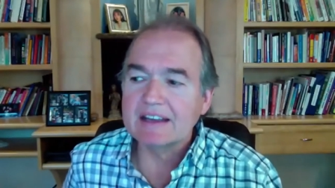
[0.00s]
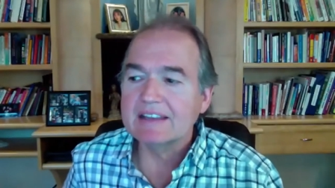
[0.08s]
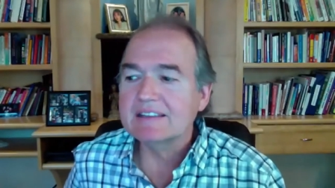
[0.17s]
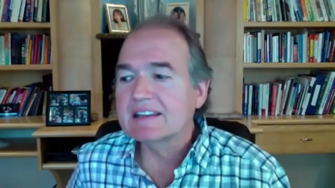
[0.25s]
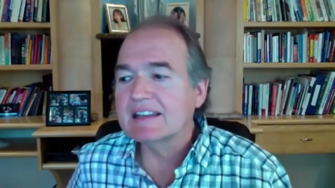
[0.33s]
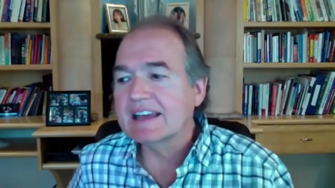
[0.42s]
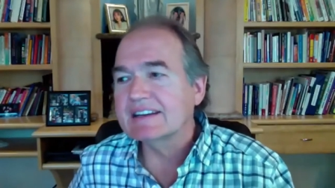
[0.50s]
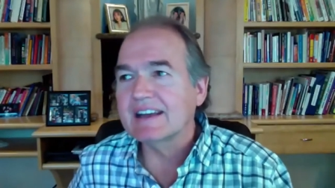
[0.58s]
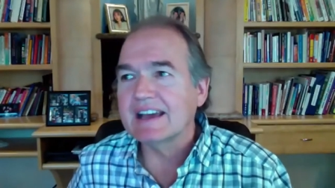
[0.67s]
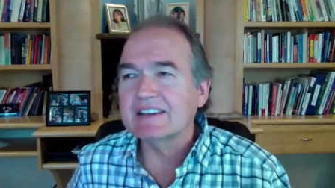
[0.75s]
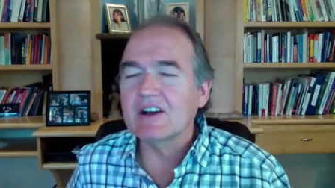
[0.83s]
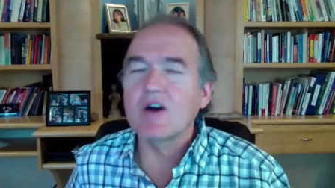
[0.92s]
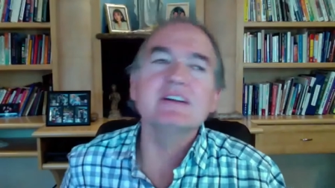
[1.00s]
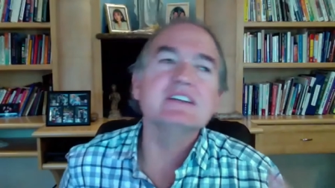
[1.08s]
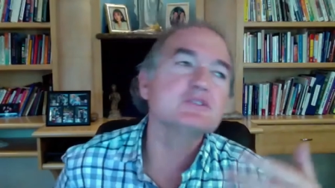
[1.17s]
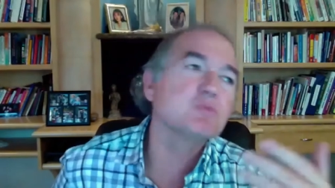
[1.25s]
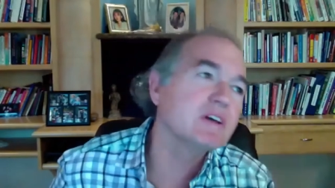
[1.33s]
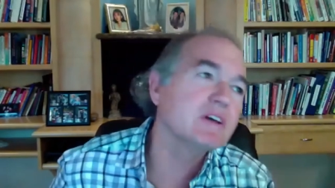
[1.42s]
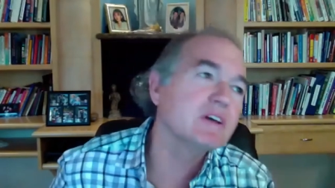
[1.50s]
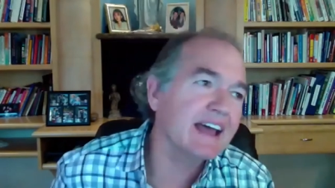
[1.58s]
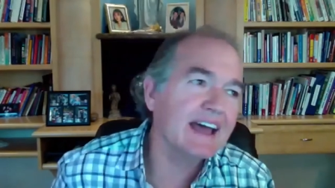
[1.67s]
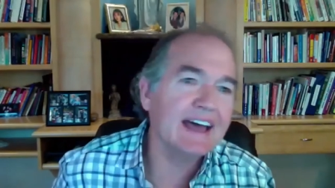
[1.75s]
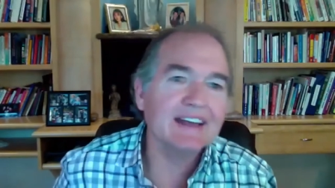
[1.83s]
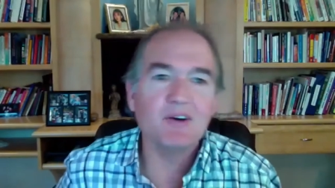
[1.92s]
And then late at night, you go, oh, I just want
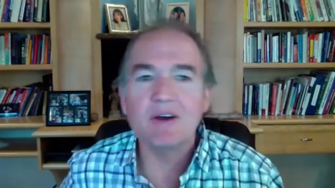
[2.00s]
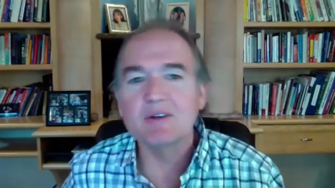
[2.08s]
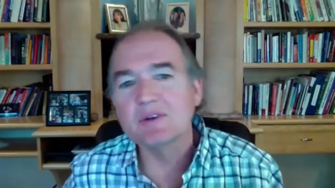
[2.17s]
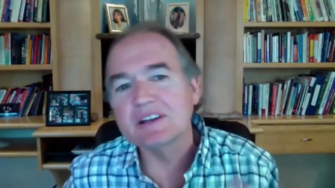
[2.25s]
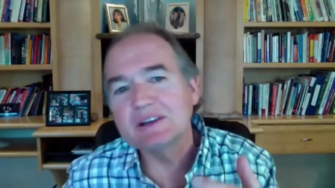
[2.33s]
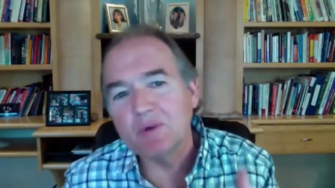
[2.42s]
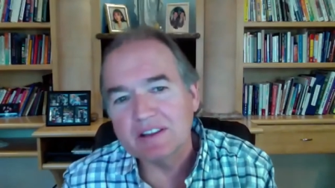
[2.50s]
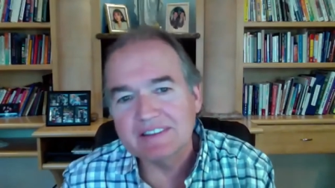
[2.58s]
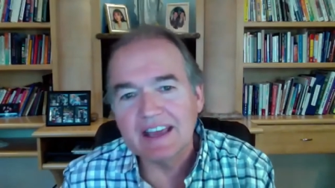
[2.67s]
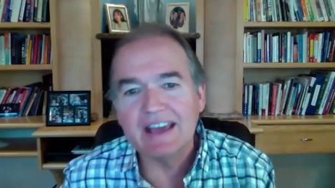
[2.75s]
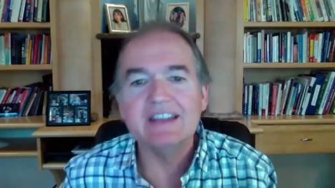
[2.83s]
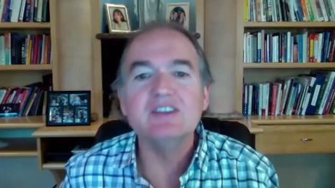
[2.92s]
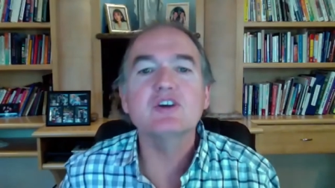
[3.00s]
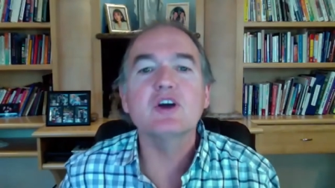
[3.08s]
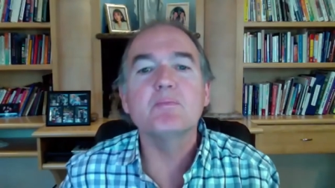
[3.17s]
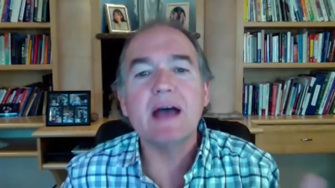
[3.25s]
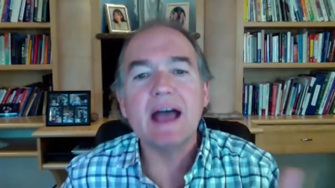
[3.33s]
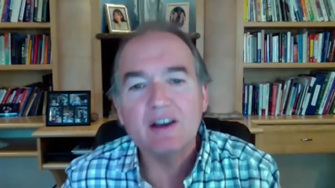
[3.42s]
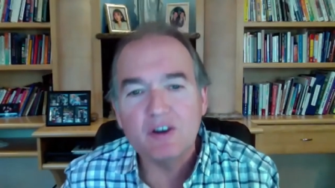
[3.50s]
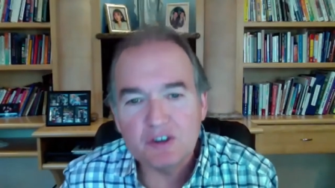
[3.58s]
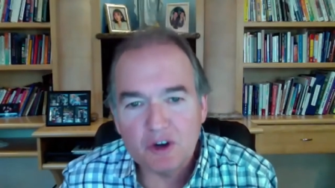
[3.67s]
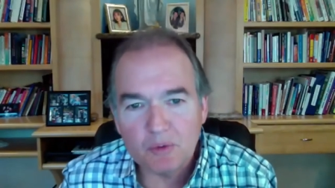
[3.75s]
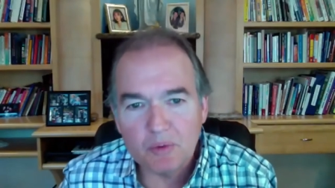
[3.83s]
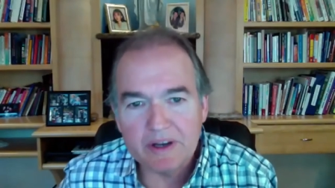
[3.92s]
that, or I really want that. And you go back on
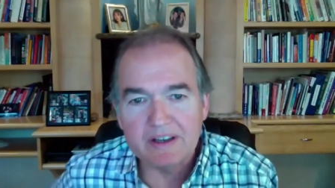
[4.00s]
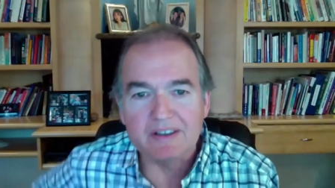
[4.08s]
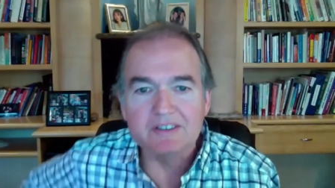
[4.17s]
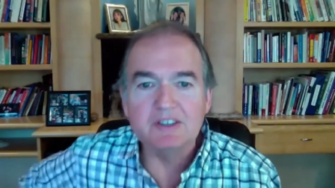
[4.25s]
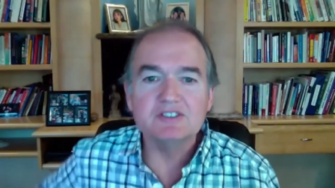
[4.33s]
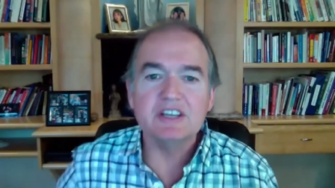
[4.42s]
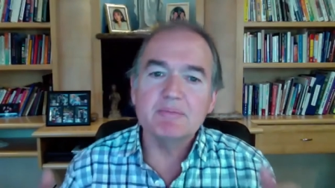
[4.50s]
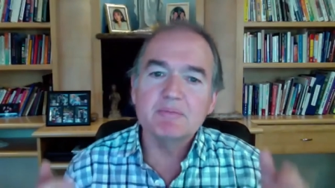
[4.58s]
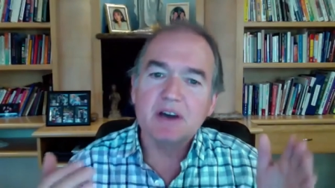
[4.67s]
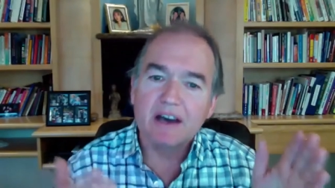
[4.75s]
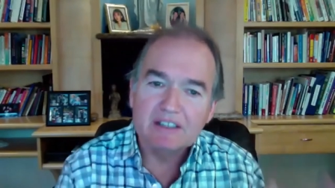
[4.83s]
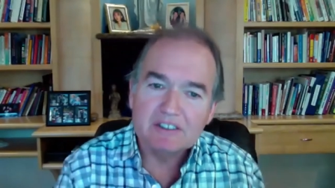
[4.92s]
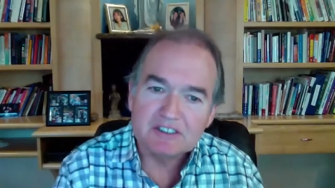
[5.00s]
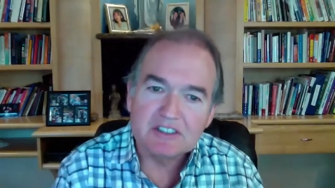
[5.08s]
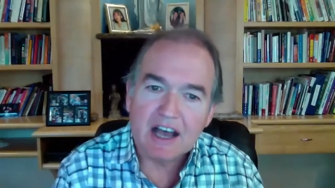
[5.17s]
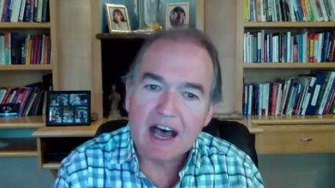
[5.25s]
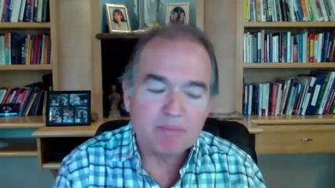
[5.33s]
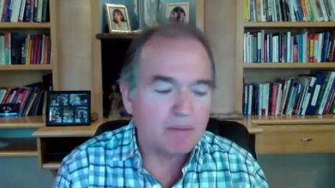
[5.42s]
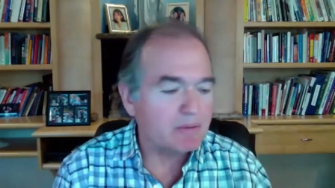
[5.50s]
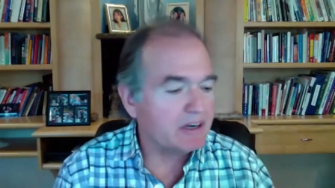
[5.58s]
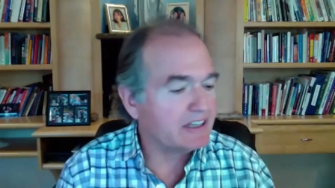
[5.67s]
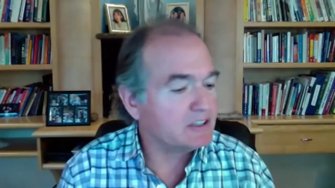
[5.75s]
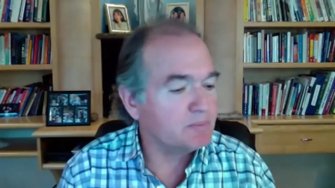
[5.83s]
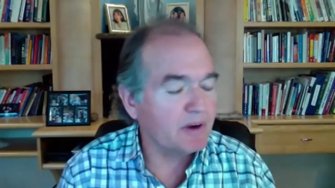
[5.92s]
your will. You say, I'm going to stop. I'm going to
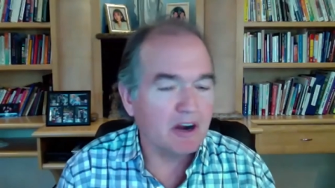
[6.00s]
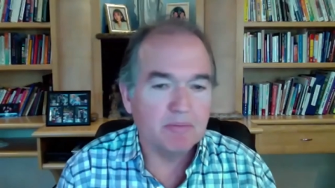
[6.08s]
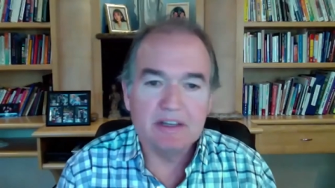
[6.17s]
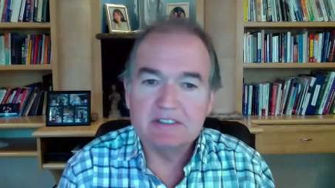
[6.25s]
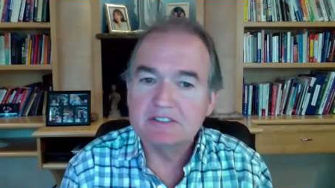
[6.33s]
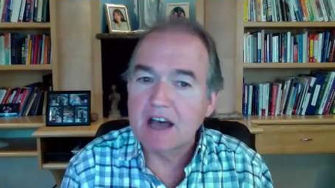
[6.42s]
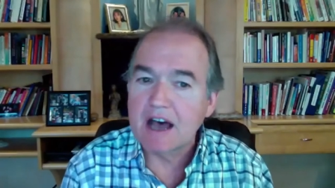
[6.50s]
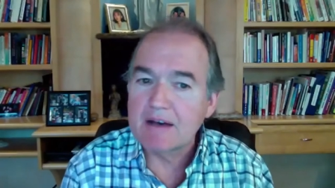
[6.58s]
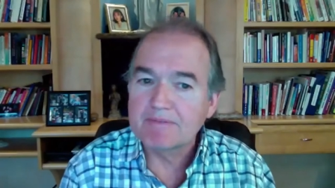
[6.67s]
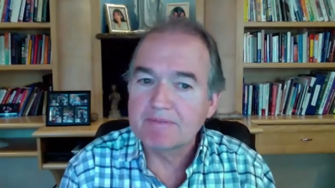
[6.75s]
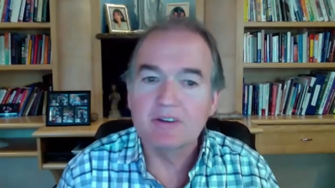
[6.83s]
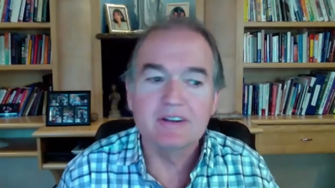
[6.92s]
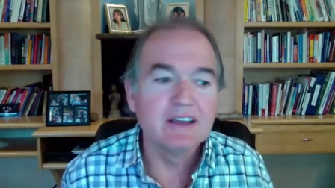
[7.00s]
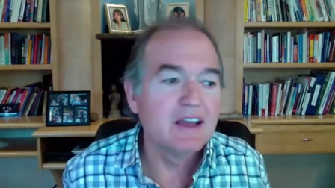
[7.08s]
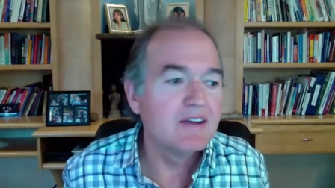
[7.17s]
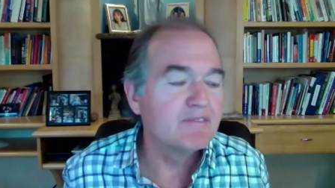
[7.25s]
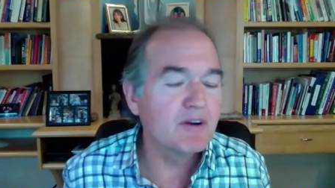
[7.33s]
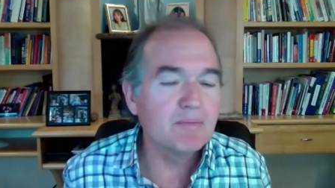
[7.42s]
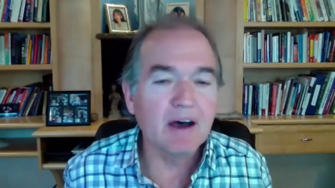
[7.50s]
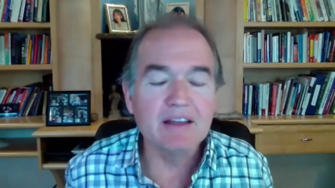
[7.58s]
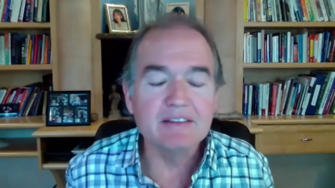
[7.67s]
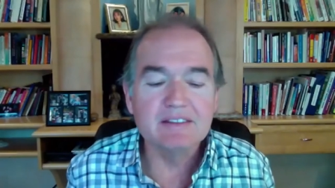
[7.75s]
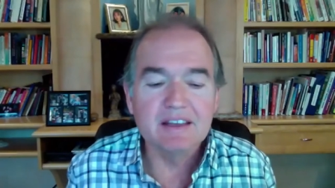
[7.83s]
experiment, stop for a month.